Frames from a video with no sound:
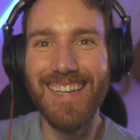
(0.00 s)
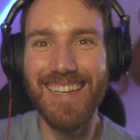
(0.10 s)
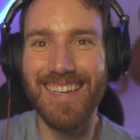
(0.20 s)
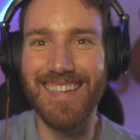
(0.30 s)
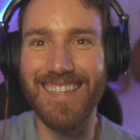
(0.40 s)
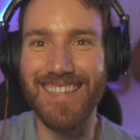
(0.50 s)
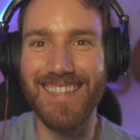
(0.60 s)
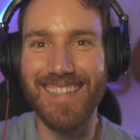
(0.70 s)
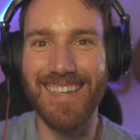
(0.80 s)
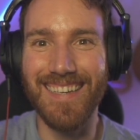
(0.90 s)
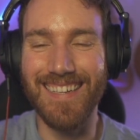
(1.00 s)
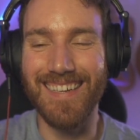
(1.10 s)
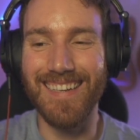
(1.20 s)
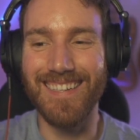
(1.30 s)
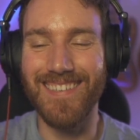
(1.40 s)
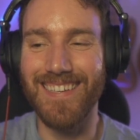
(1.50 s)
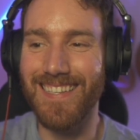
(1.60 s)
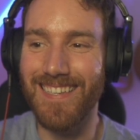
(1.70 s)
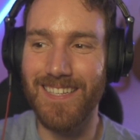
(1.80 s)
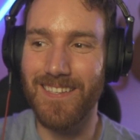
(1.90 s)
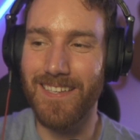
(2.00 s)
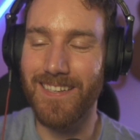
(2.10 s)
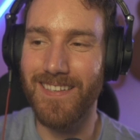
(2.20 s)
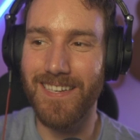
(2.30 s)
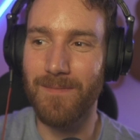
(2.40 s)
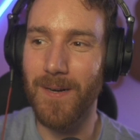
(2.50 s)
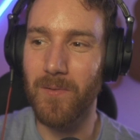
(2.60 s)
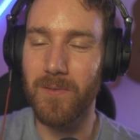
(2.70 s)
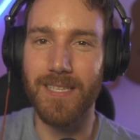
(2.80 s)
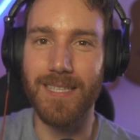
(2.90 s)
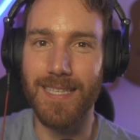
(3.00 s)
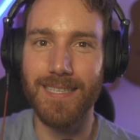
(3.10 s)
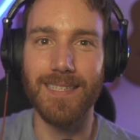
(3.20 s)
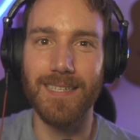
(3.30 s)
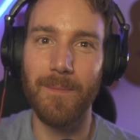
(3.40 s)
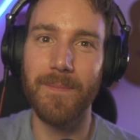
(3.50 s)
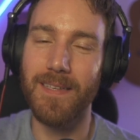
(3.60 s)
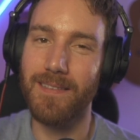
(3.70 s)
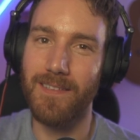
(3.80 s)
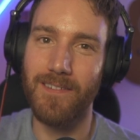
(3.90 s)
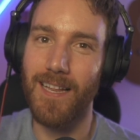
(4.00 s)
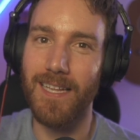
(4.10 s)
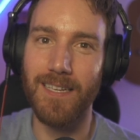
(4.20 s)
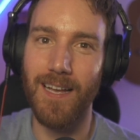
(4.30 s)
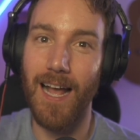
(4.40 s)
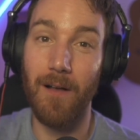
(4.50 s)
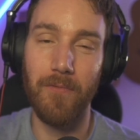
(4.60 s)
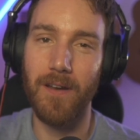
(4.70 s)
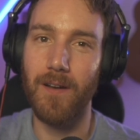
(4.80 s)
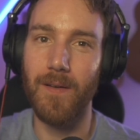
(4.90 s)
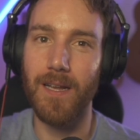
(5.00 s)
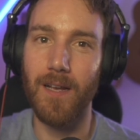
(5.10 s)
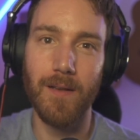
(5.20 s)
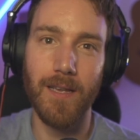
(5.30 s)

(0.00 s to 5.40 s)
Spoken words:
like like literally you hear about all these listed companies that are like out there going, okay,